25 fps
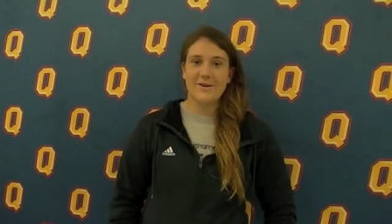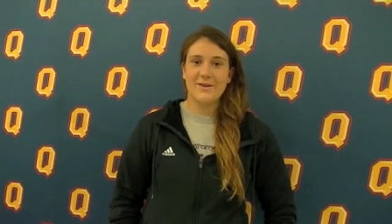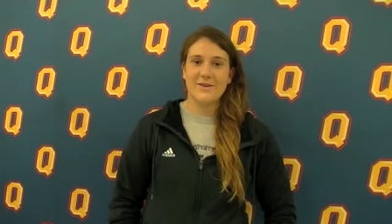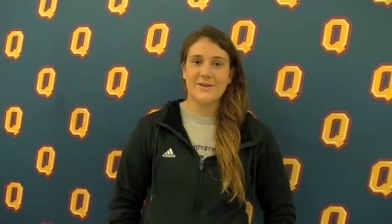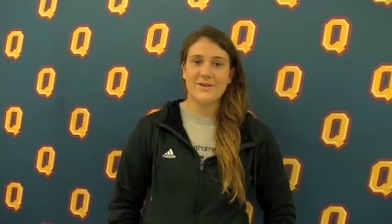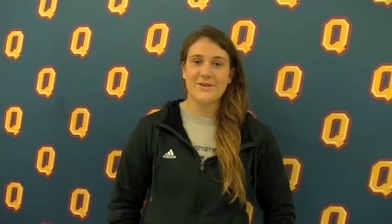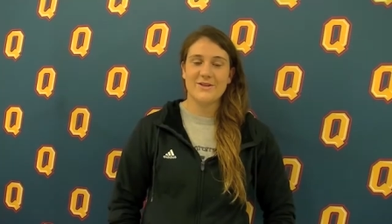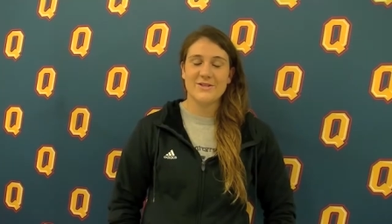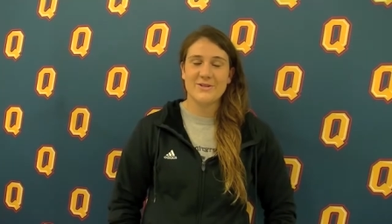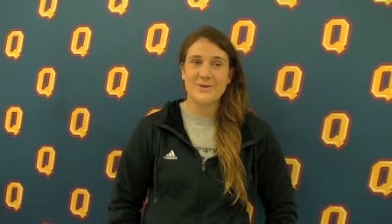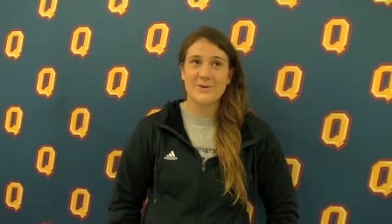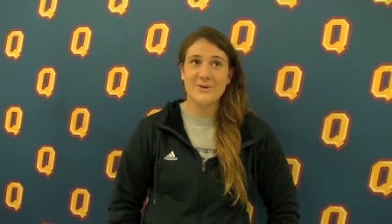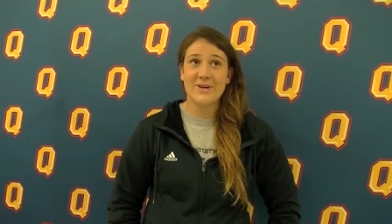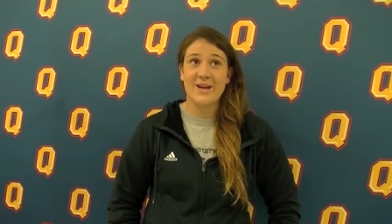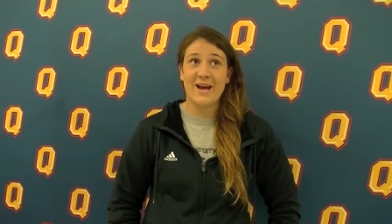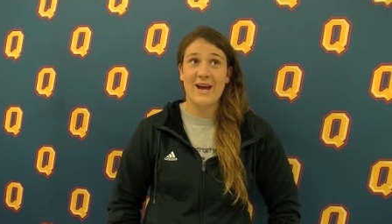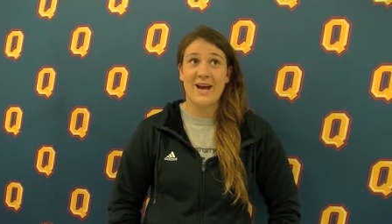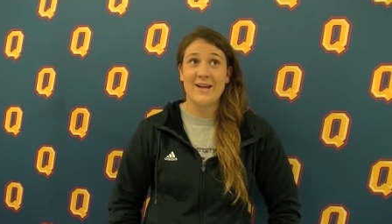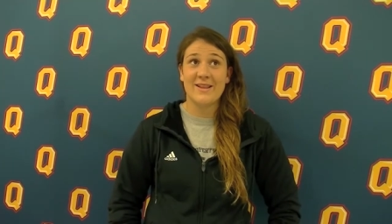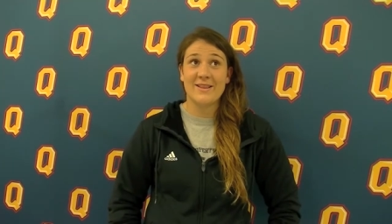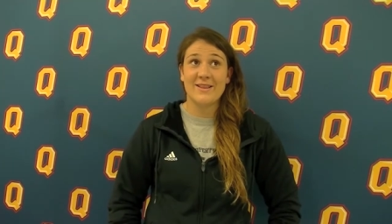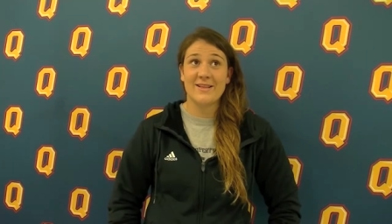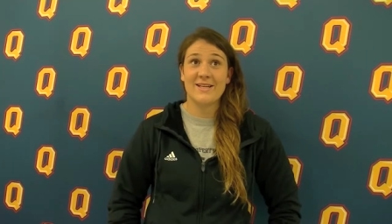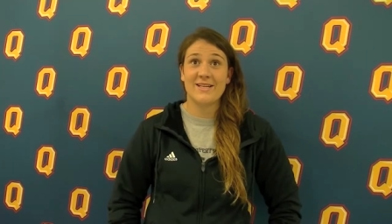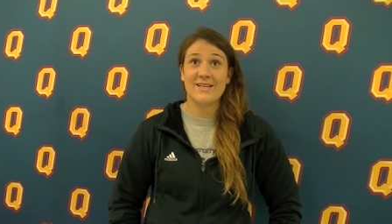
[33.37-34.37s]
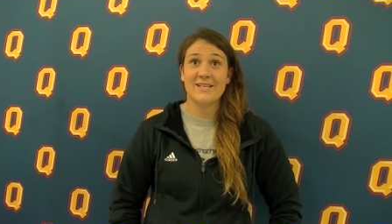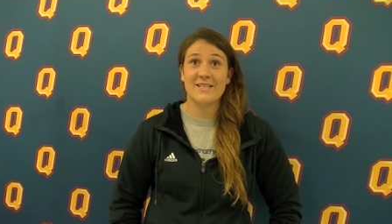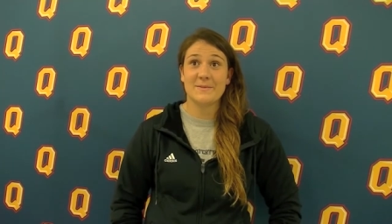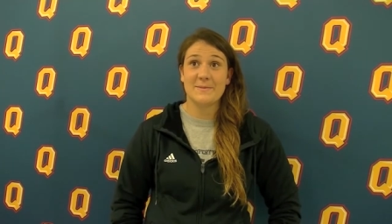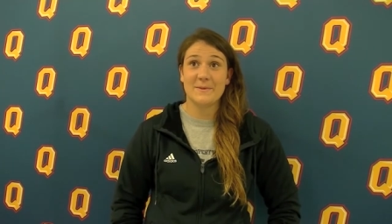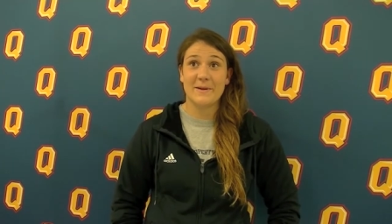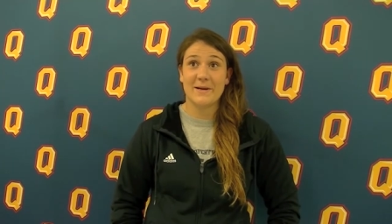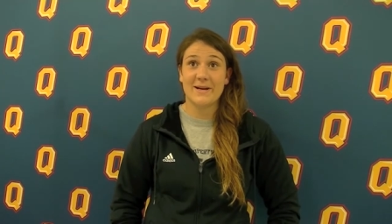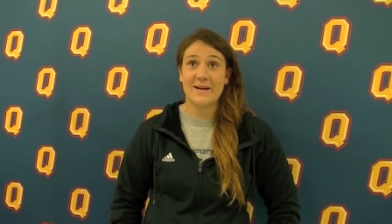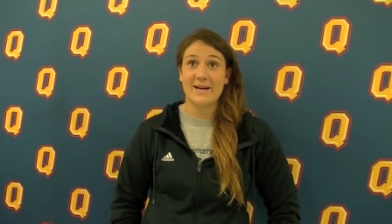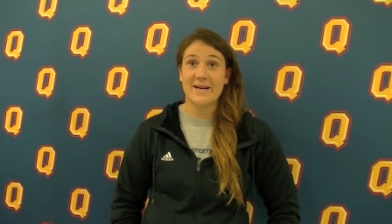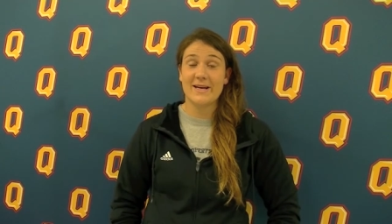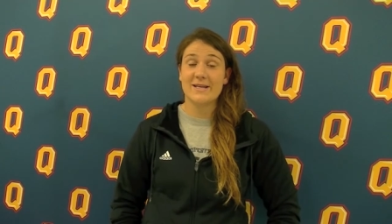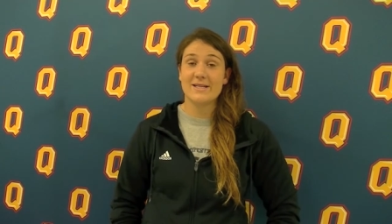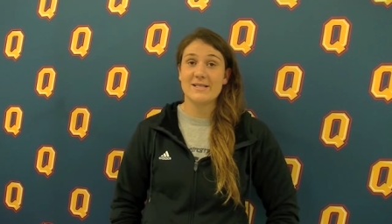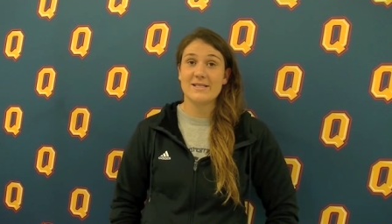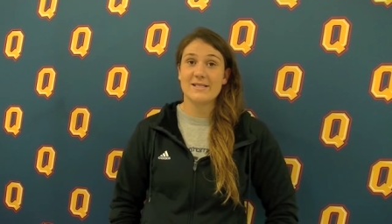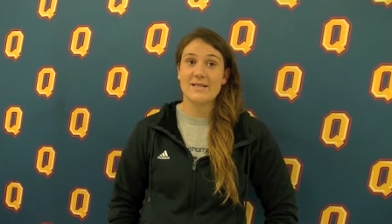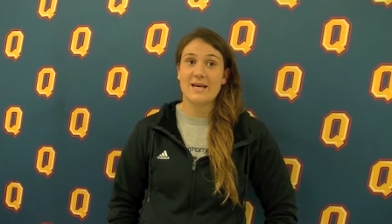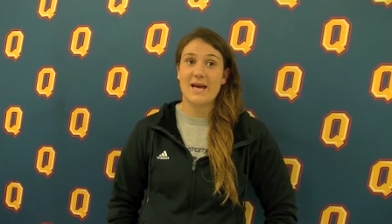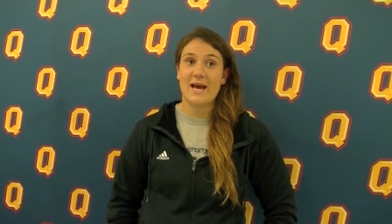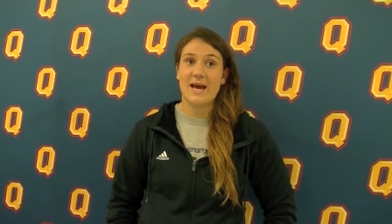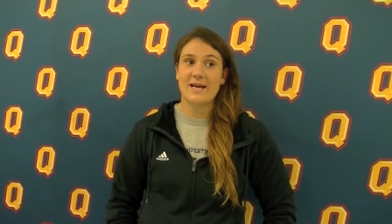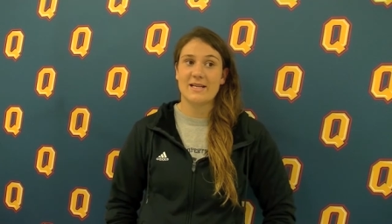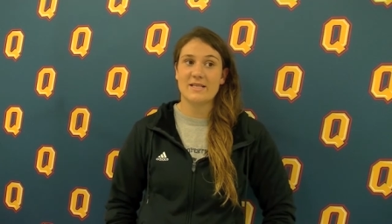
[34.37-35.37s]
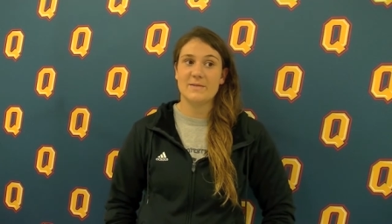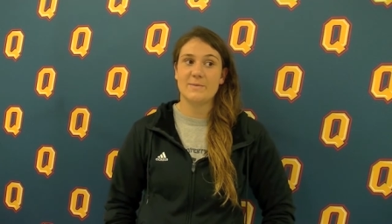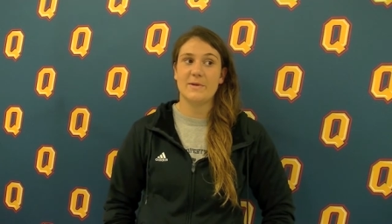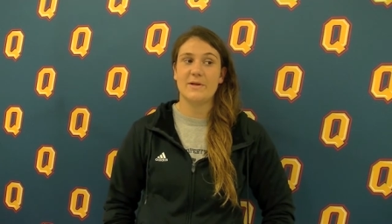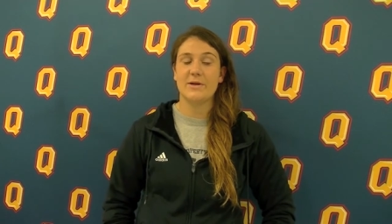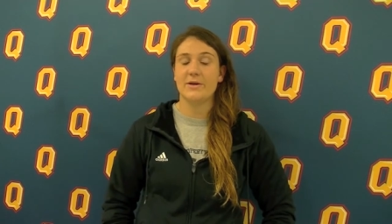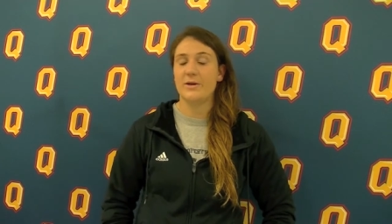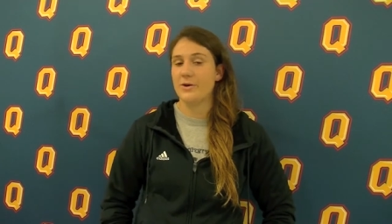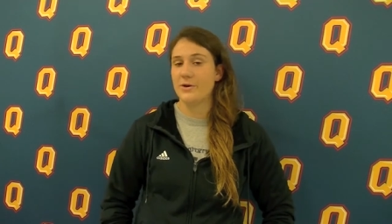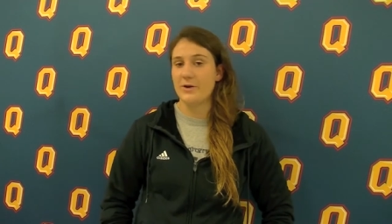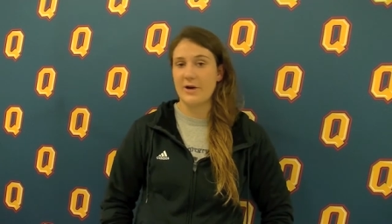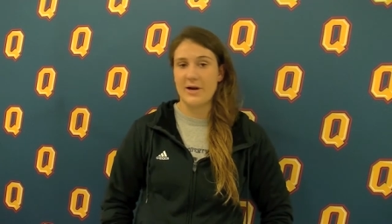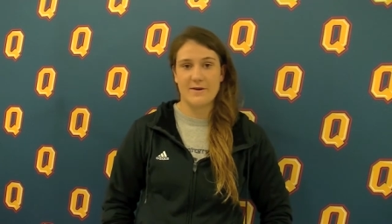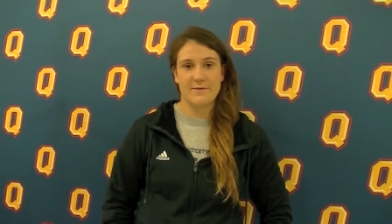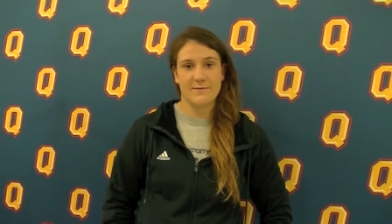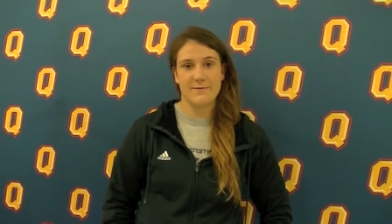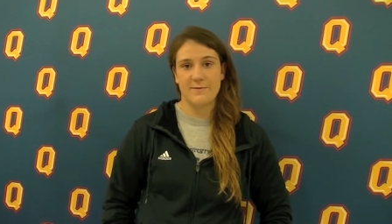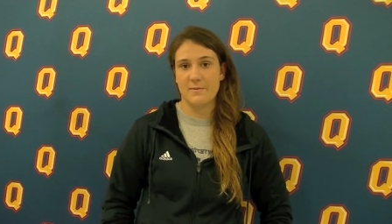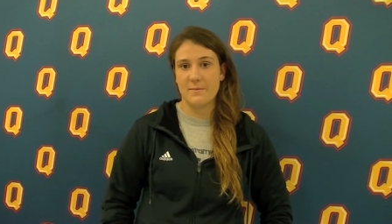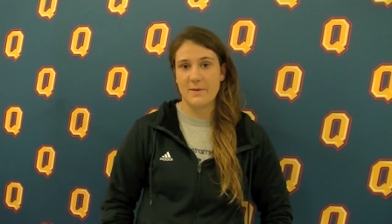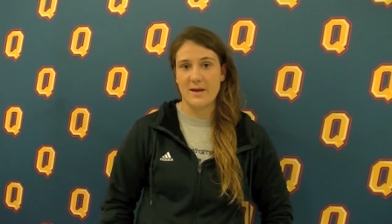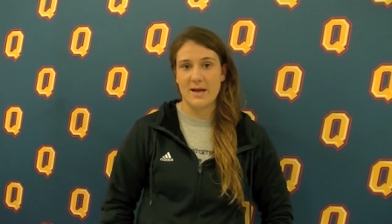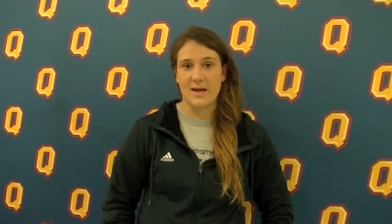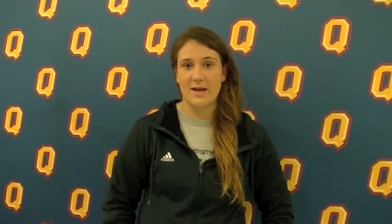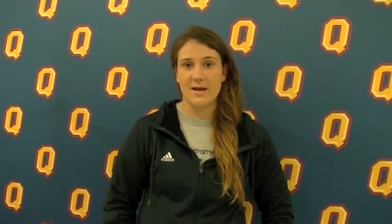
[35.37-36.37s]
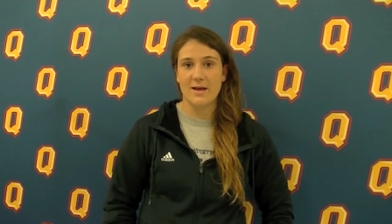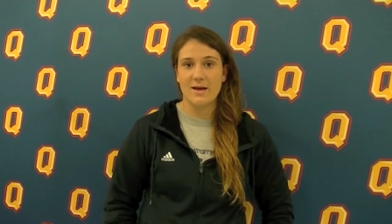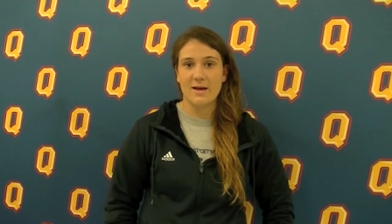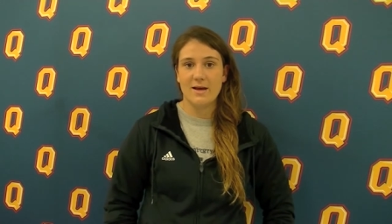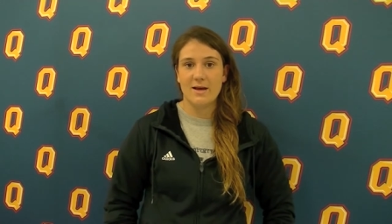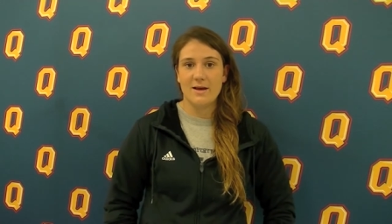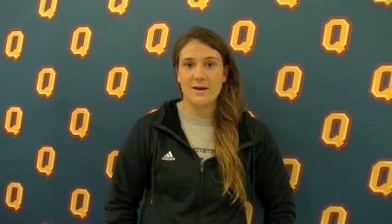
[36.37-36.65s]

The student athlete experience has been great for me.